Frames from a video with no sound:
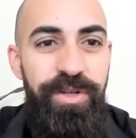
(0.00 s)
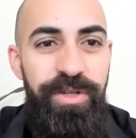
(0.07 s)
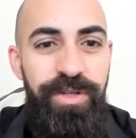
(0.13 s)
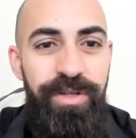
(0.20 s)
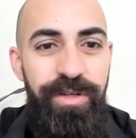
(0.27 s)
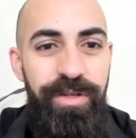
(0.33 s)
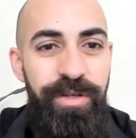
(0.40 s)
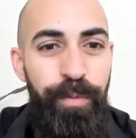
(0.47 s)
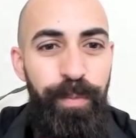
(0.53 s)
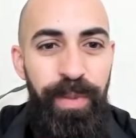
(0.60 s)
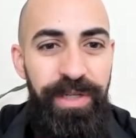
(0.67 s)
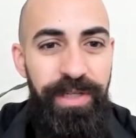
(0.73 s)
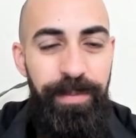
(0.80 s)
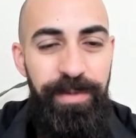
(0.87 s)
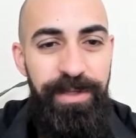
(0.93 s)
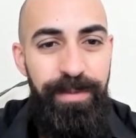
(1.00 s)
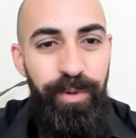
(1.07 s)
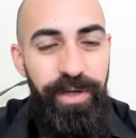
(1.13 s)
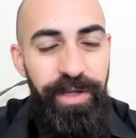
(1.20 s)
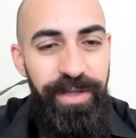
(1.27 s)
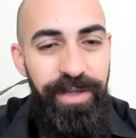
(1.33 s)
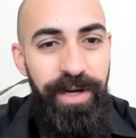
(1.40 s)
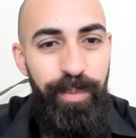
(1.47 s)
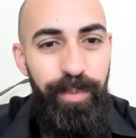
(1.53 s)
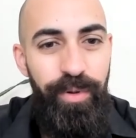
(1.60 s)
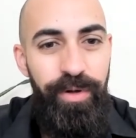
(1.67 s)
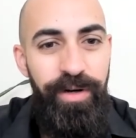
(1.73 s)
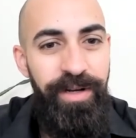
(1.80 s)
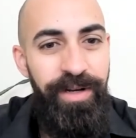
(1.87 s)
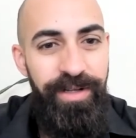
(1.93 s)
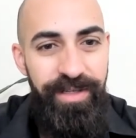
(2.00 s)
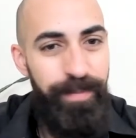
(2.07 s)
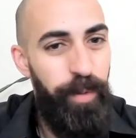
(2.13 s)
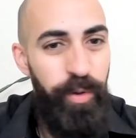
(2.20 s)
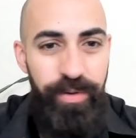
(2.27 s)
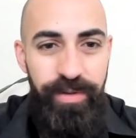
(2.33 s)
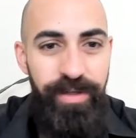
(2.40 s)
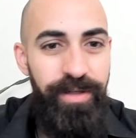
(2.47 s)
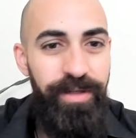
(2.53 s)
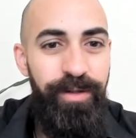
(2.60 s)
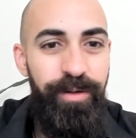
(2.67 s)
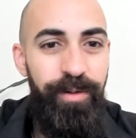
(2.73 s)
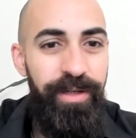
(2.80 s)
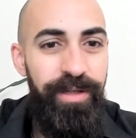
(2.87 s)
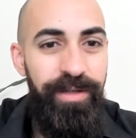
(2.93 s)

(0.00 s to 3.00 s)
just, you picked up this book at the airport and it spoke to you